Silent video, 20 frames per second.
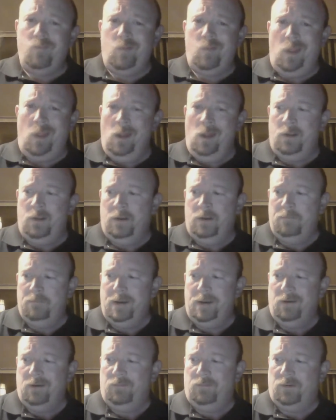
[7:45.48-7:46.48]
a good beer
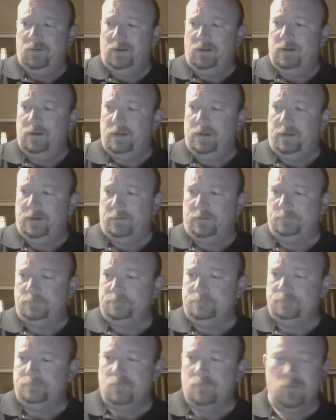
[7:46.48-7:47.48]
for, you know,
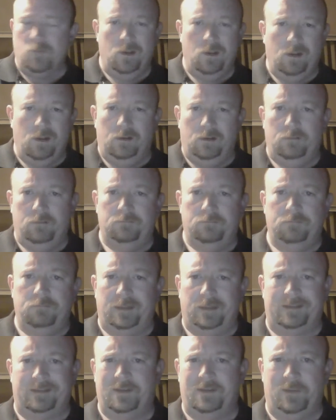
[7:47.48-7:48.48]
like
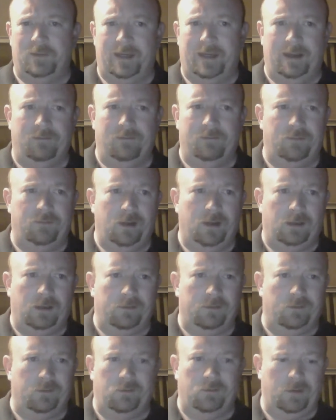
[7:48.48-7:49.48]

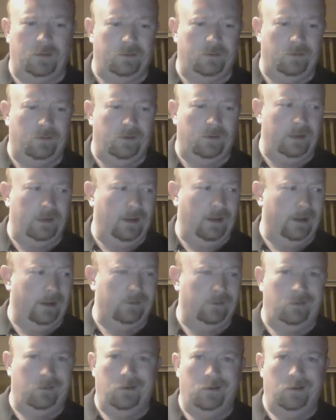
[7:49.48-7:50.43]
$2.50 considering tax.